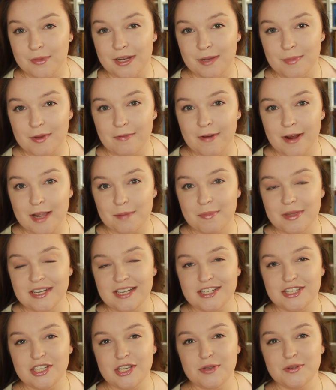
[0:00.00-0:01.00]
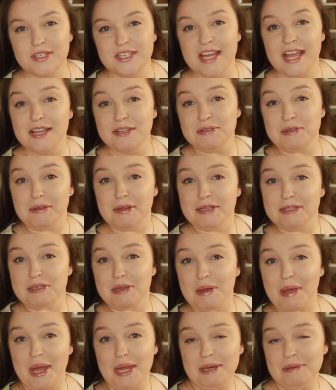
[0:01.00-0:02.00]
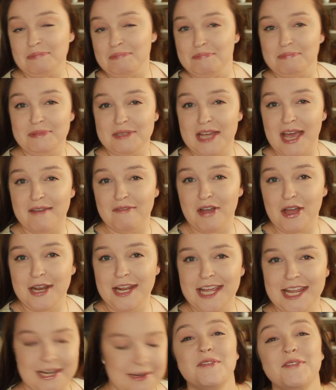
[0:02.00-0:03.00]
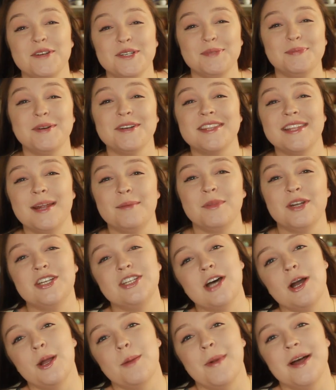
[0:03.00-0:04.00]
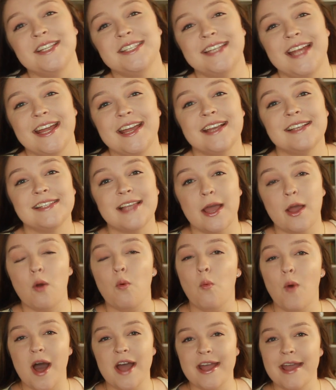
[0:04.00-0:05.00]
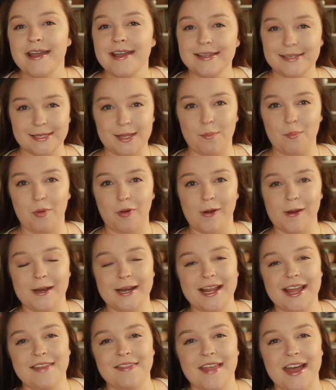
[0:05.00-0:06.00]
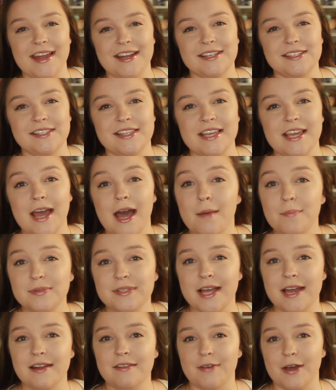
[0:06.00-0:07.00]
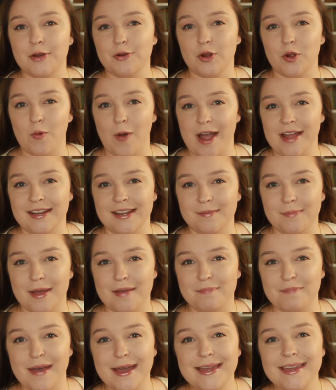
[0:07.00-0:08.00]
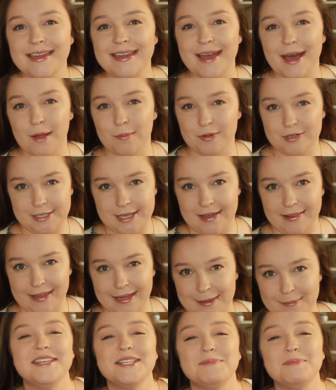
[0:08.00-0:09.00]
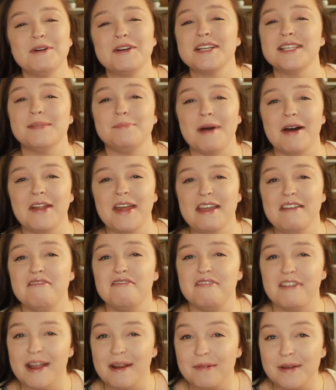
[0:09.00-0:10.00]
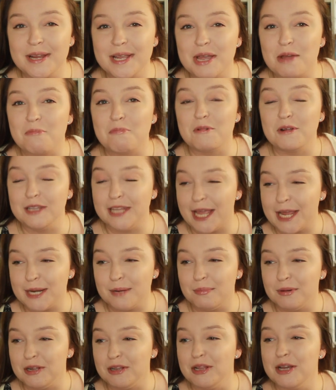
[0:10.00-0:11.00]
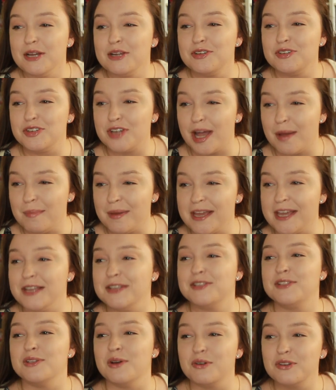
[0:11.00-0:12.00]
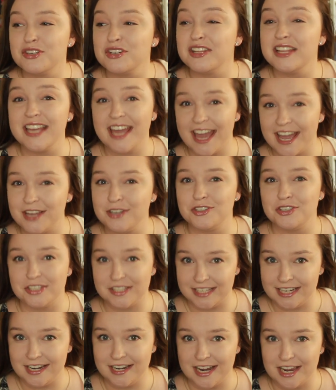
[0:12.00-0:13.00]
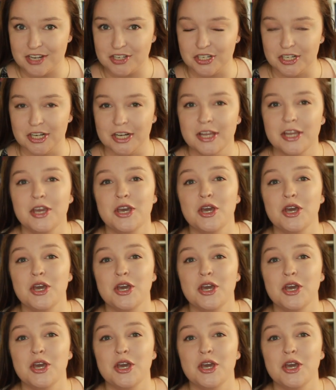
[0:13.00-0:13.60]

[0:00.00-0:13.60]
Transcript: gonna be recommending to you today, so let's go ahead and dive on in. The first book that I'm gonna talk about today is a YA contemporary, and that is The Upside of Unrequited by Becky Albertelli. This book is about a very relatable, chubby, socially anxious teenager